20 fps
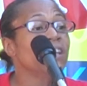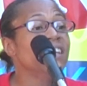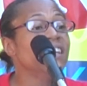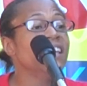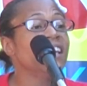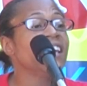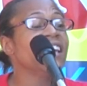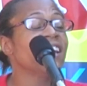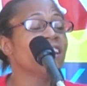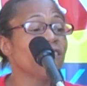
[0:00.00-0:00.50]

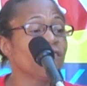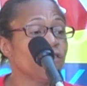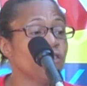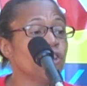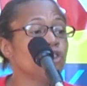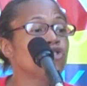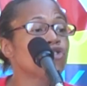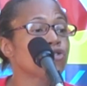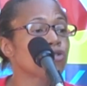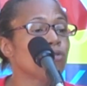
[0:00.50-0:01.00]
live
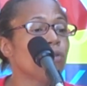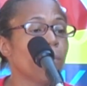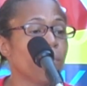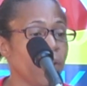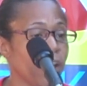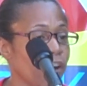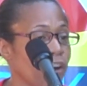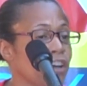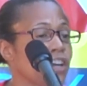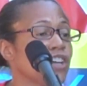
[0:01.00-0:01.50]
the true
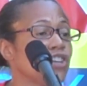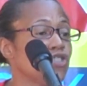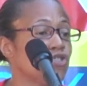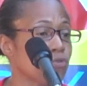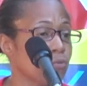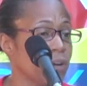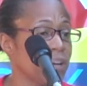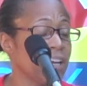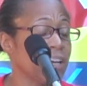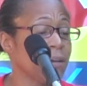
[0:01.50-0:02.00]
American
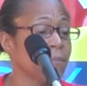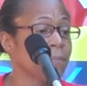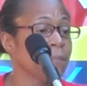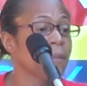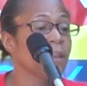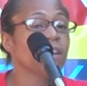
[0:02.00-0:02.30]
dream,